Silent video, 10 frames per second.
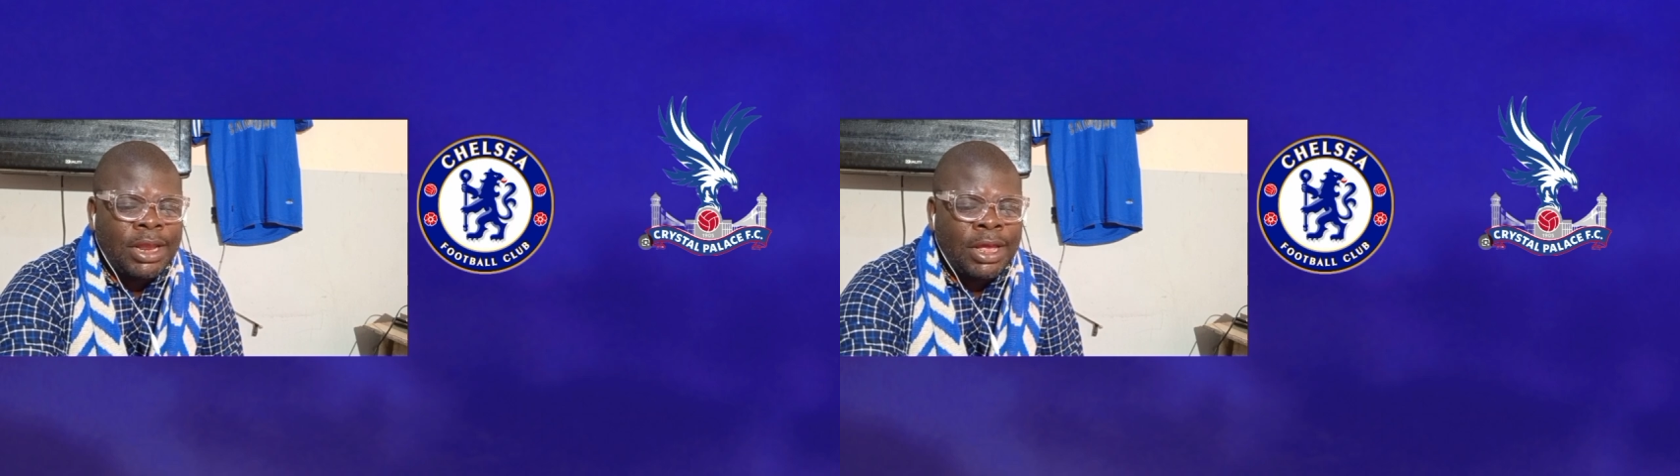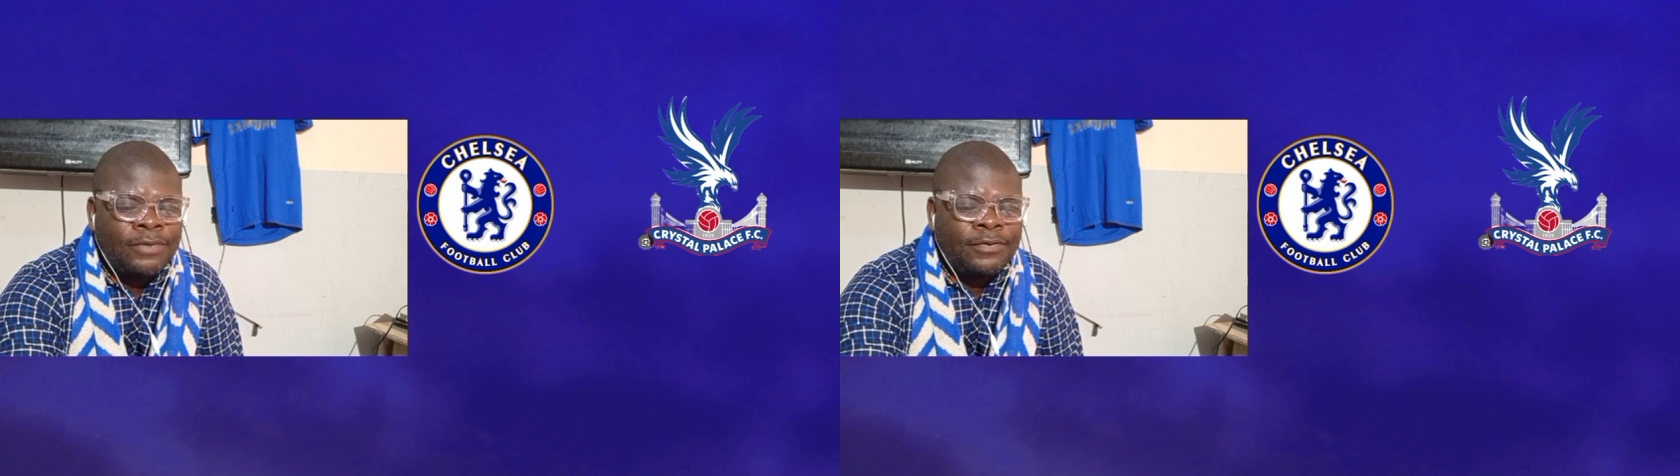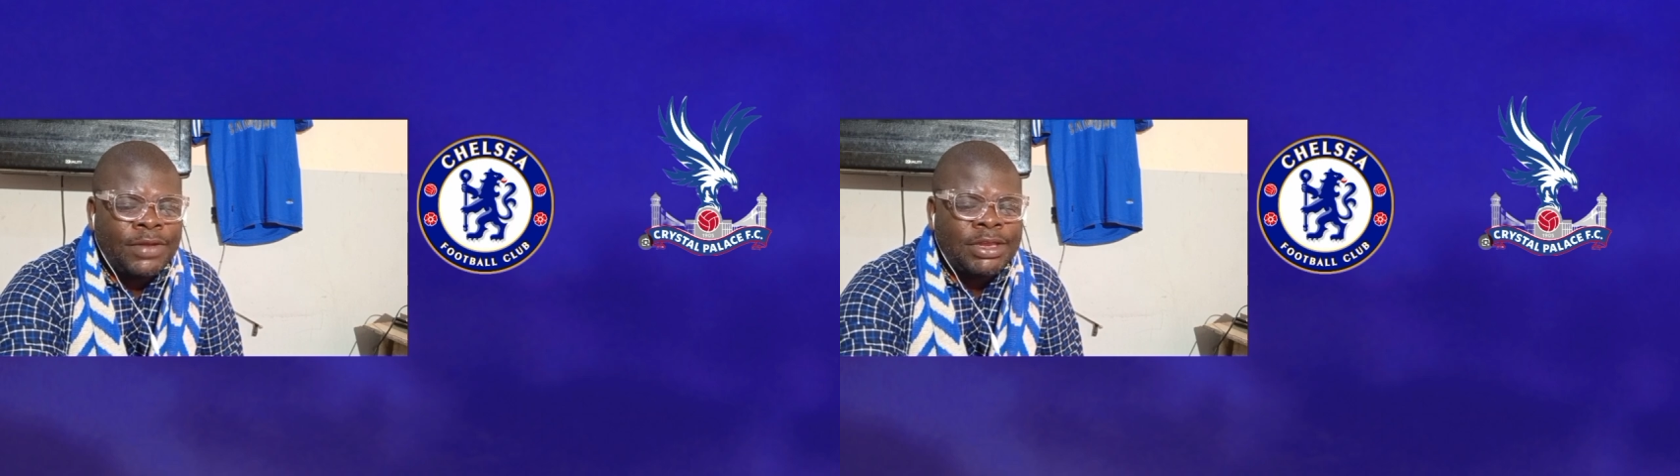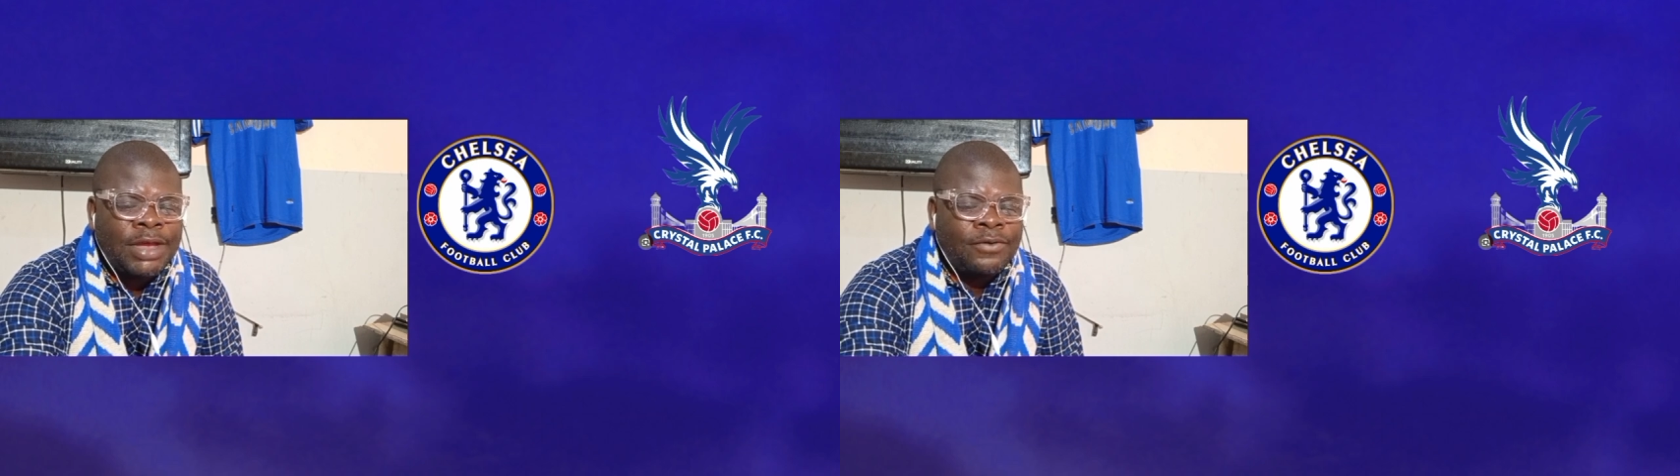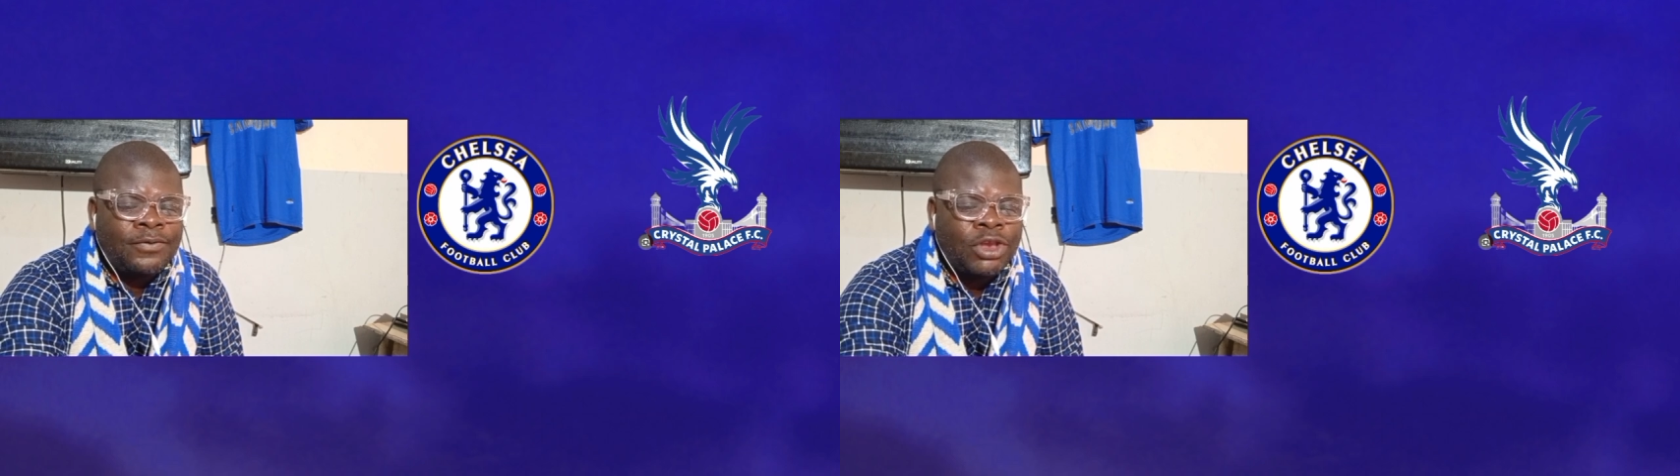the
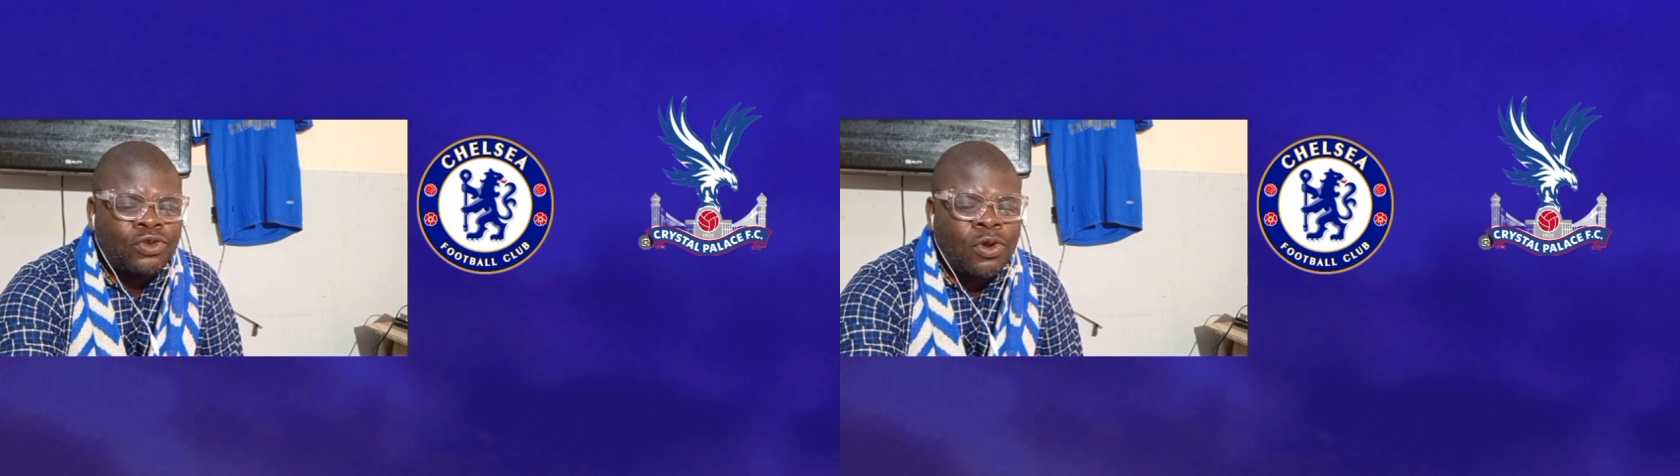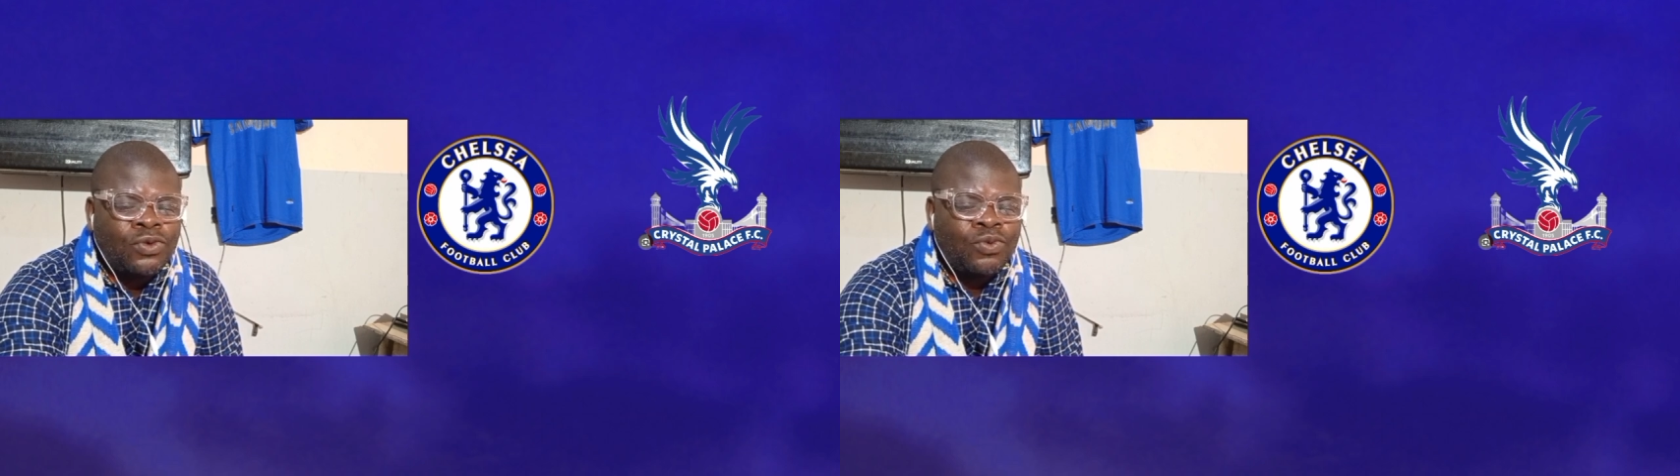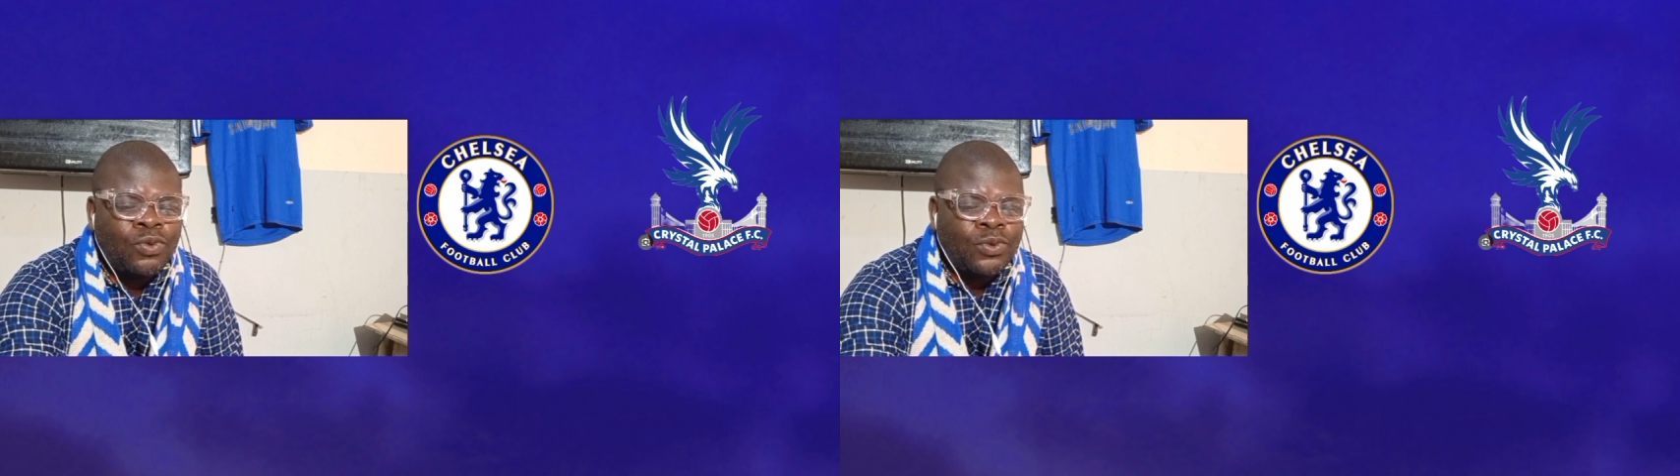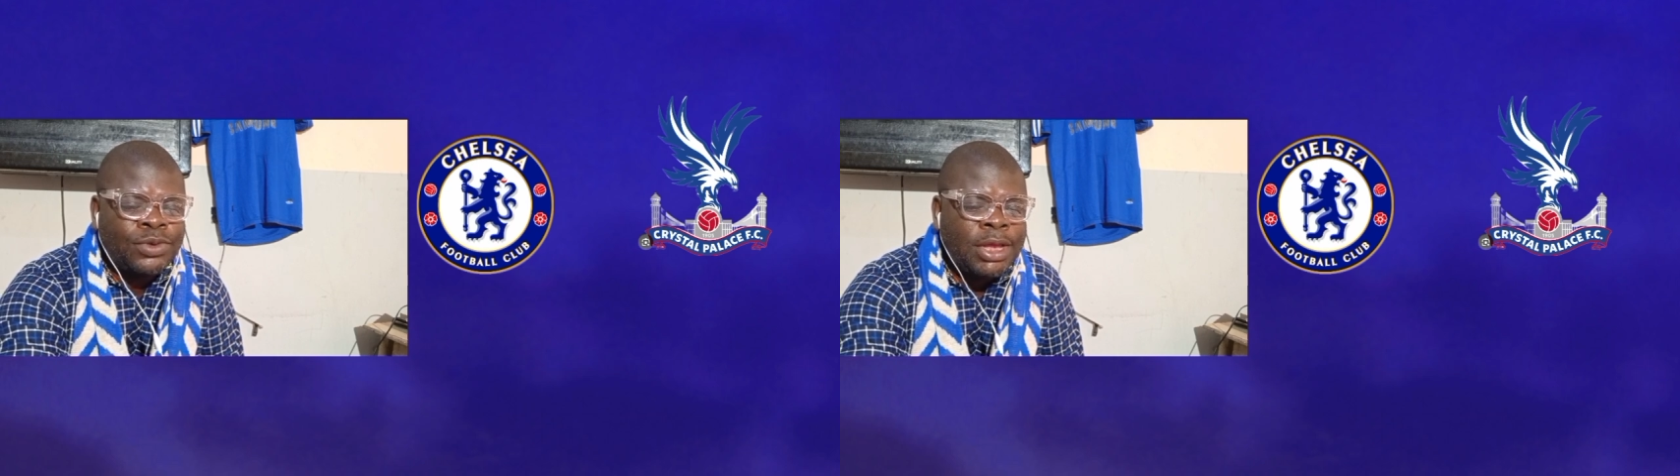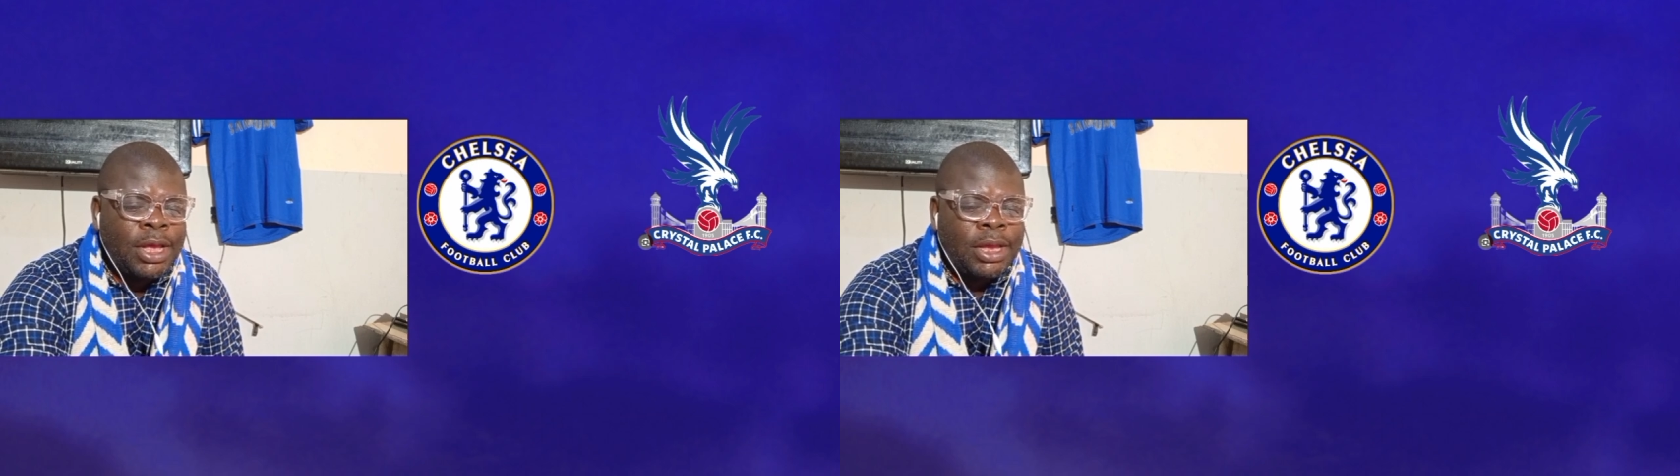57th. He scored 2 goals.